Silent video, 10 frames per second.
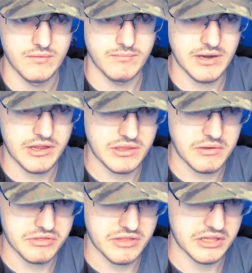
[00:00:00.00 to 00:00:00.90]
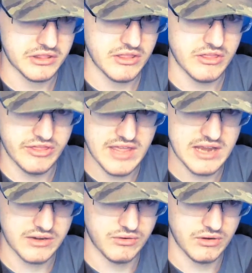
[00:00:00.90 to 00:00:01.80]
BSO 6,
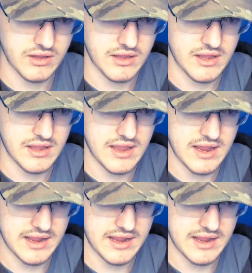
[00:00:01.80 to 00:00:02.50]
then A